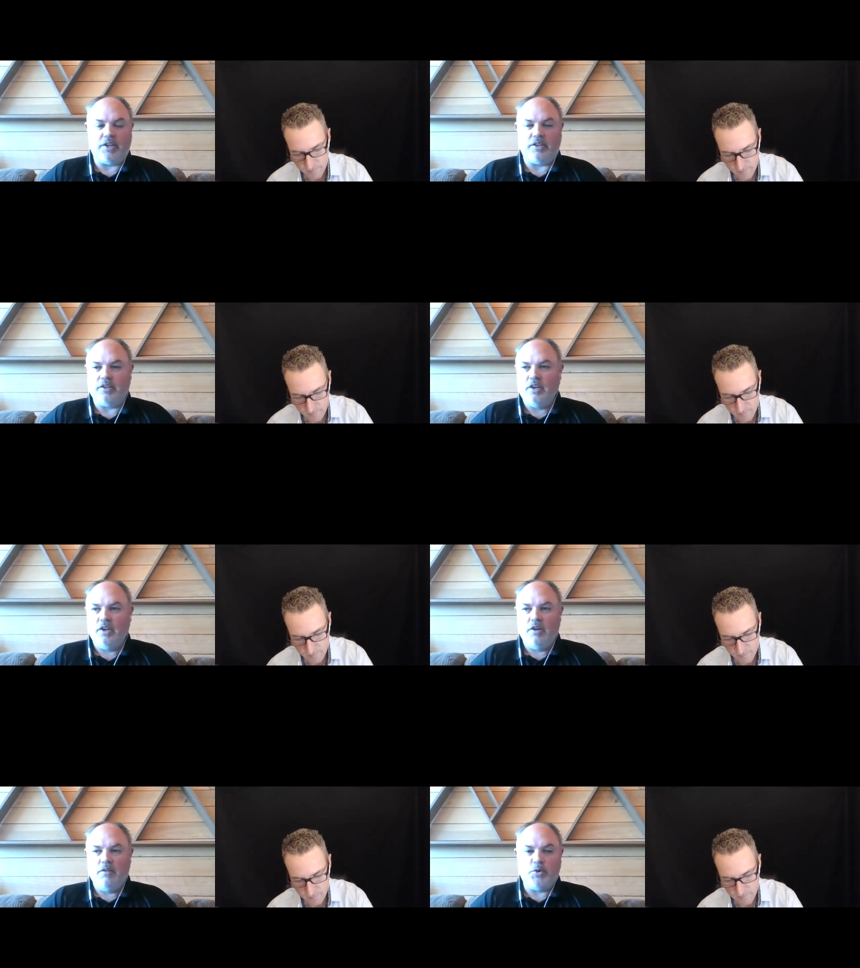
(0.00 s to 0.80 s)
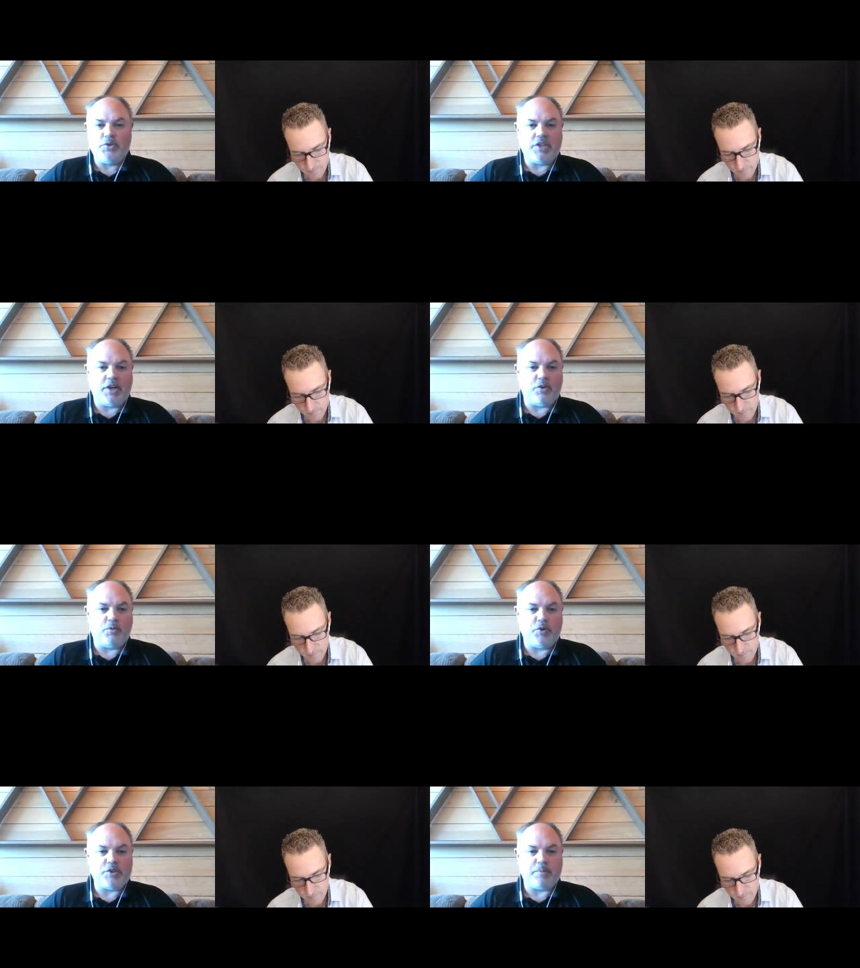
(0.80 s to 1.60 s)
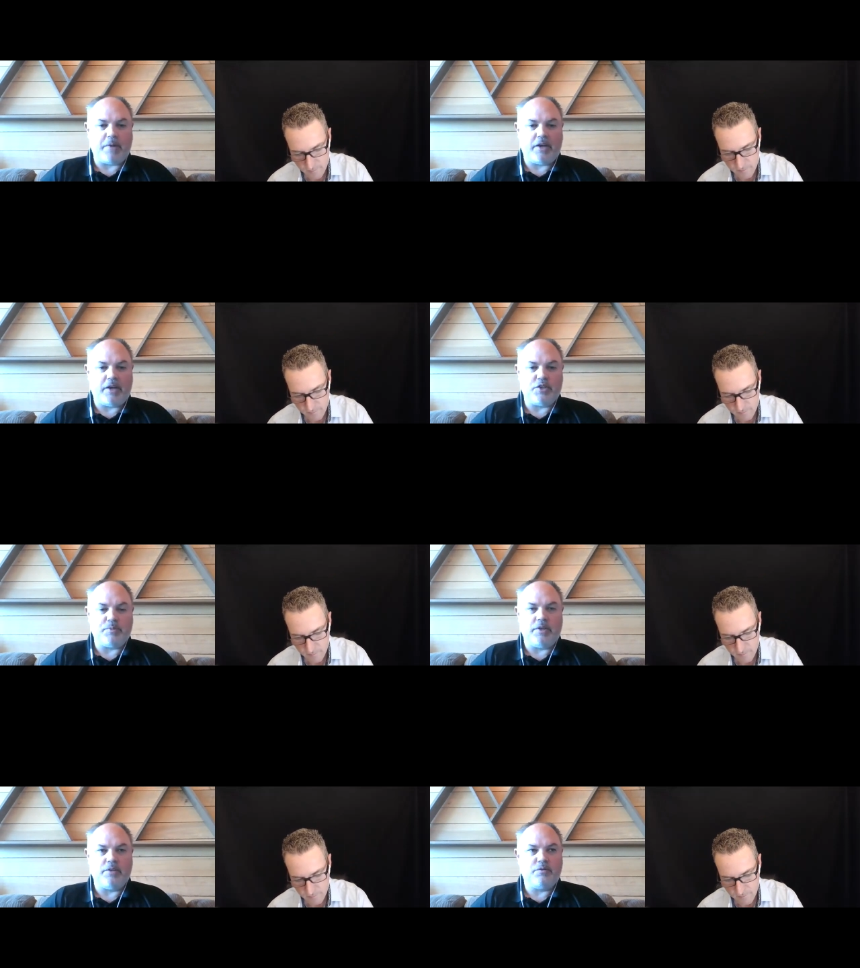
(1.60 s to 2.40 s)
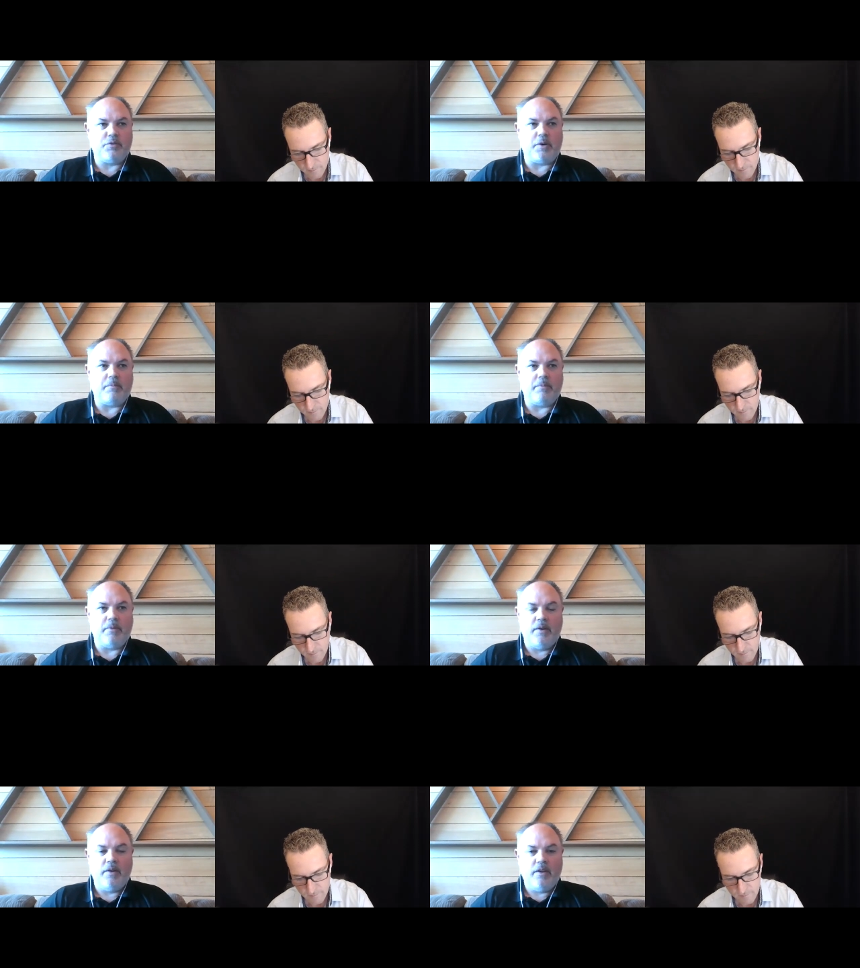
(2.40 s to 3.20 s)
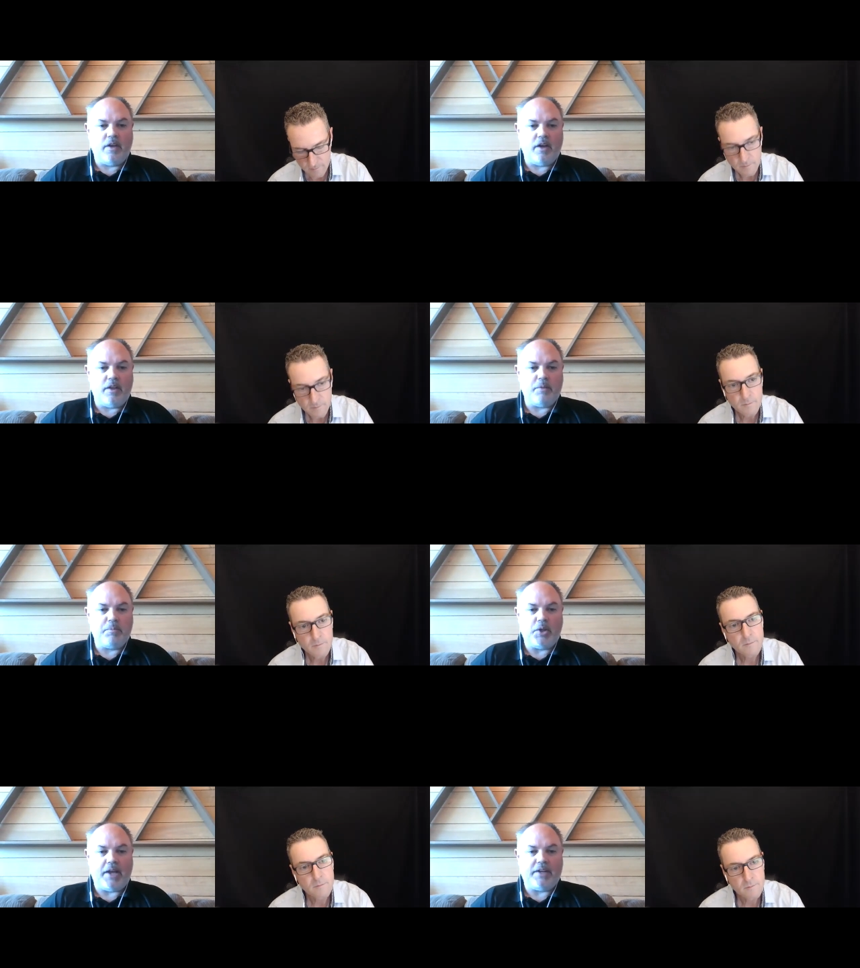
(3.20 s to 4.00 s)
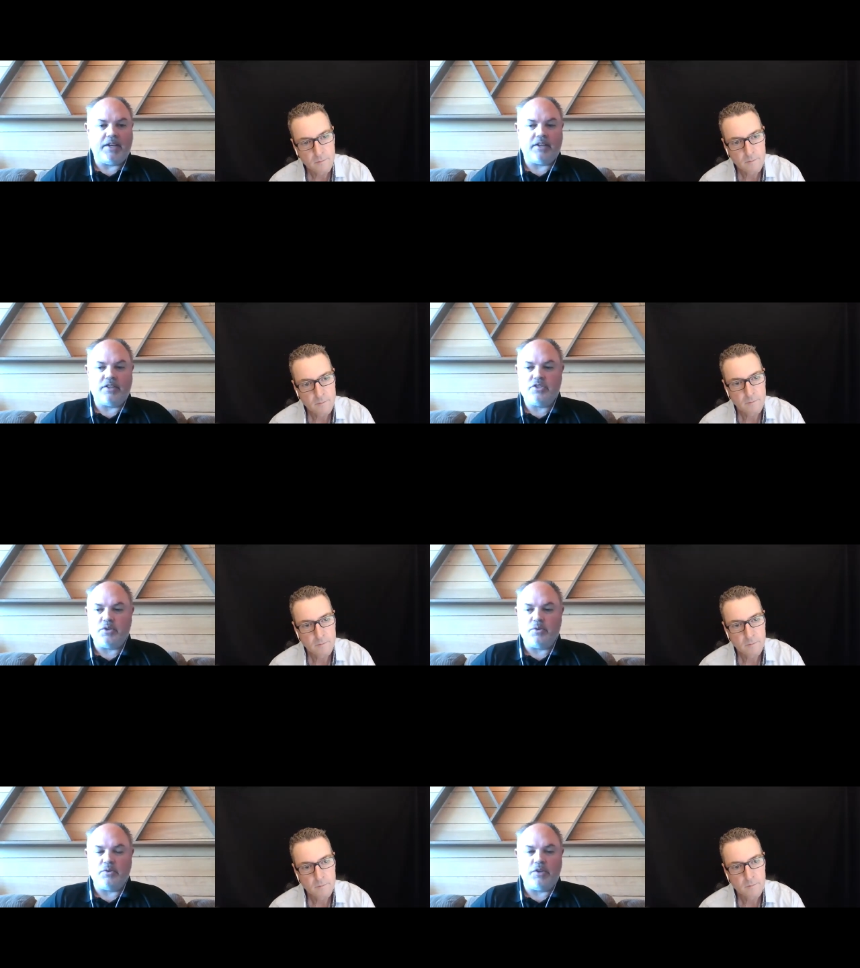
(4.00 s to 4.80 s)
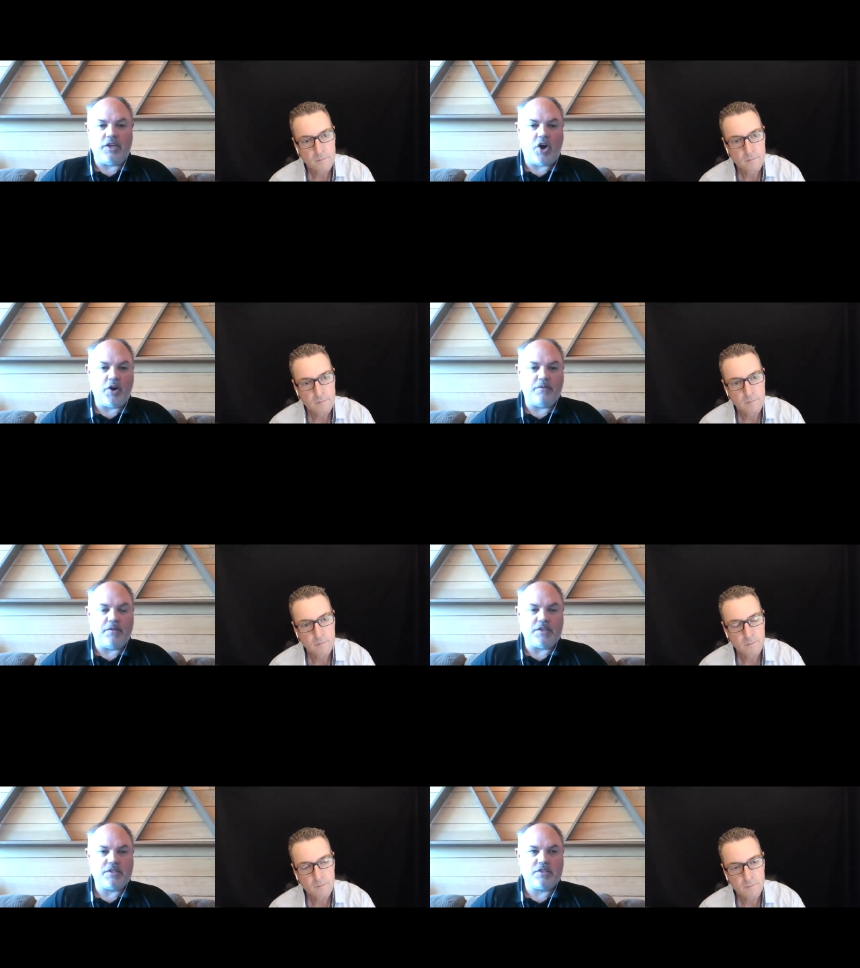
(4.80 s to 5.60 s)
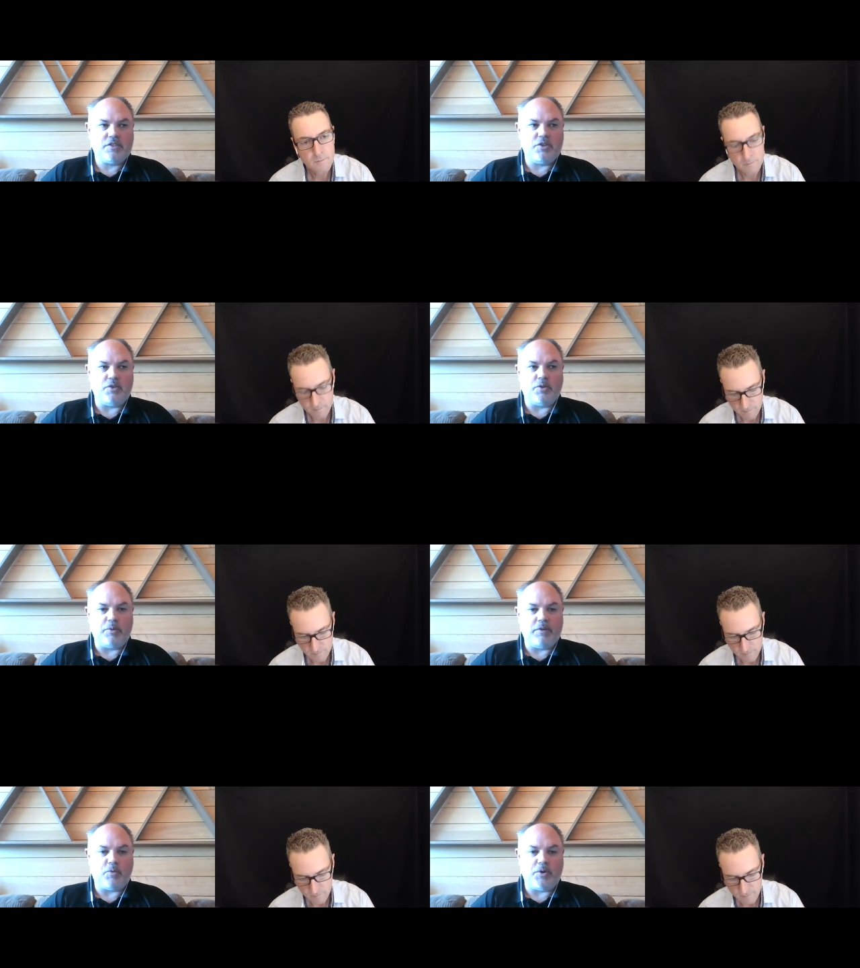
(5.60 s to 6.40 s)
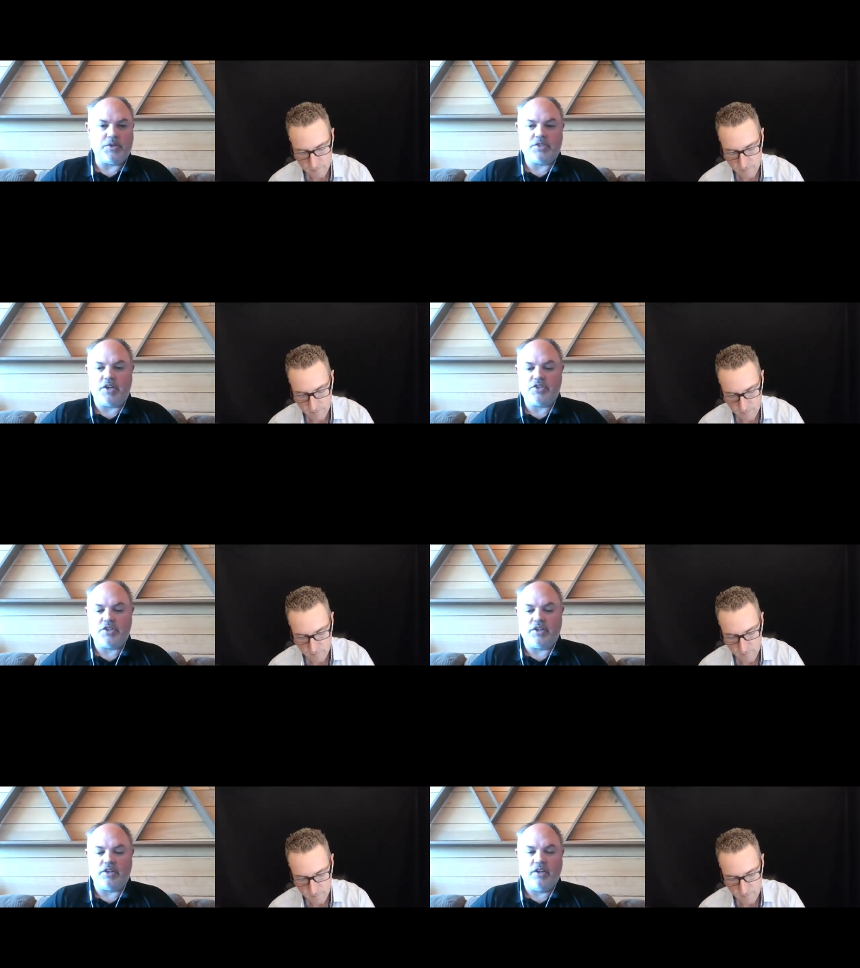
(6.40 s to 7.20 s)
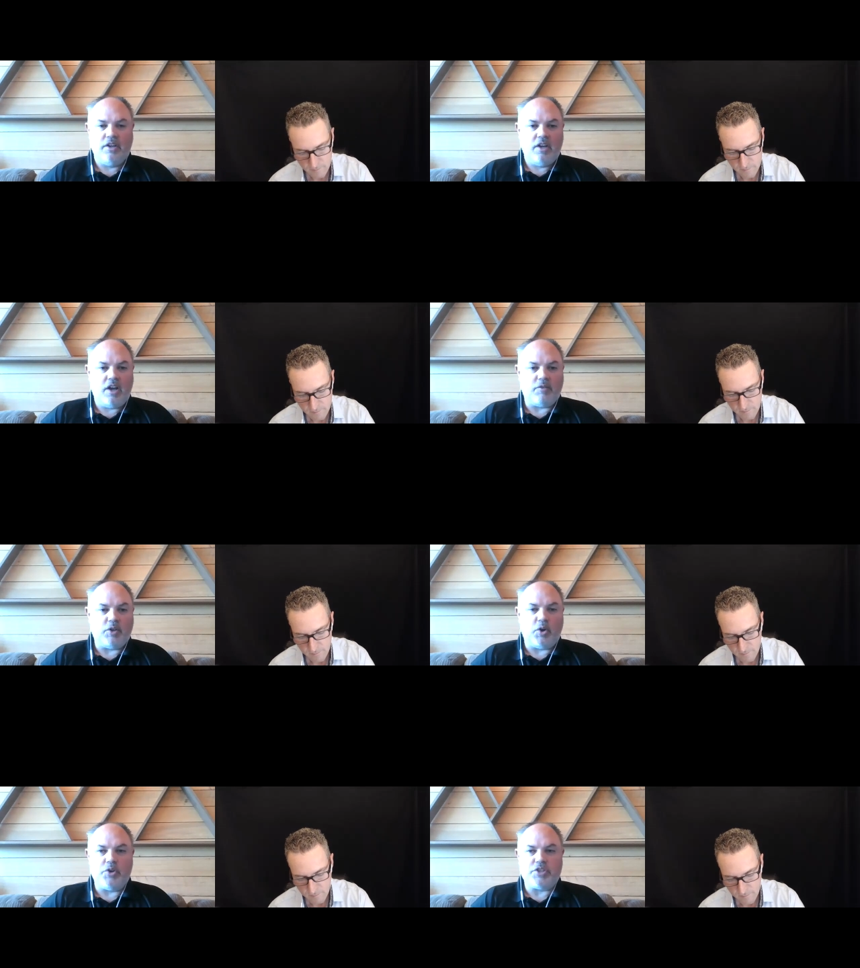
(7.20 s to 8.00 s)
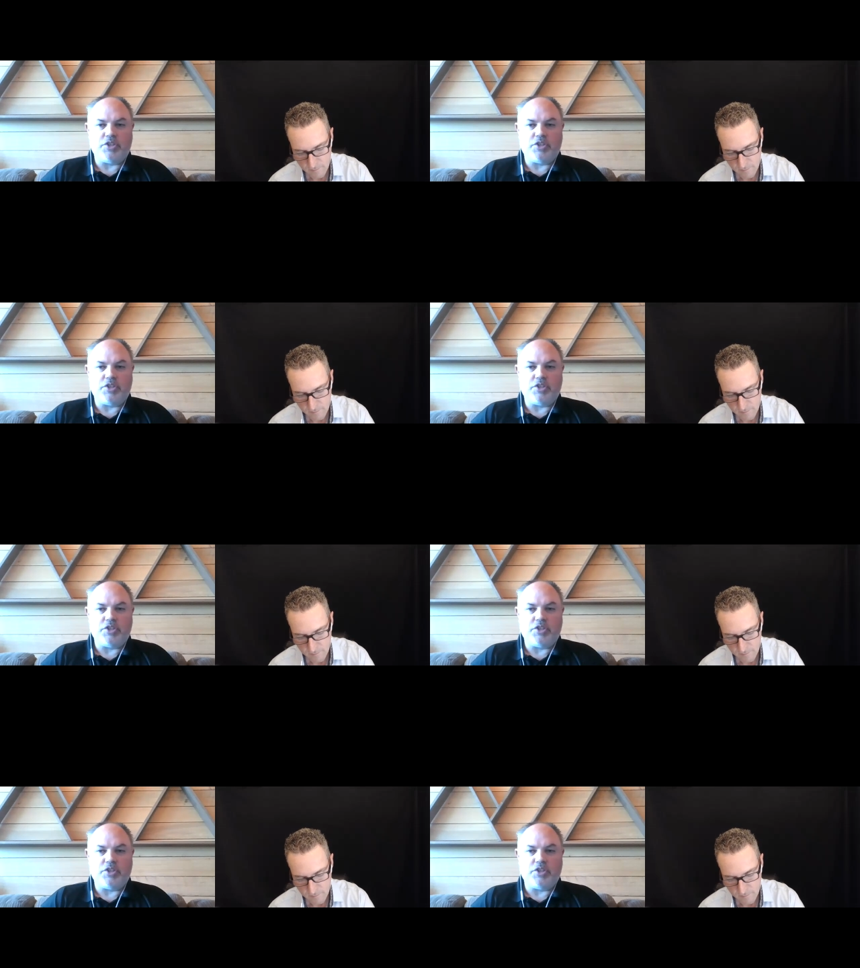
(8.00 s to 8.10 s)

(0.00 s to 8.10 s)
Speaker 1: in full cycle forest management from the planning to the harvest to the reforestation of a large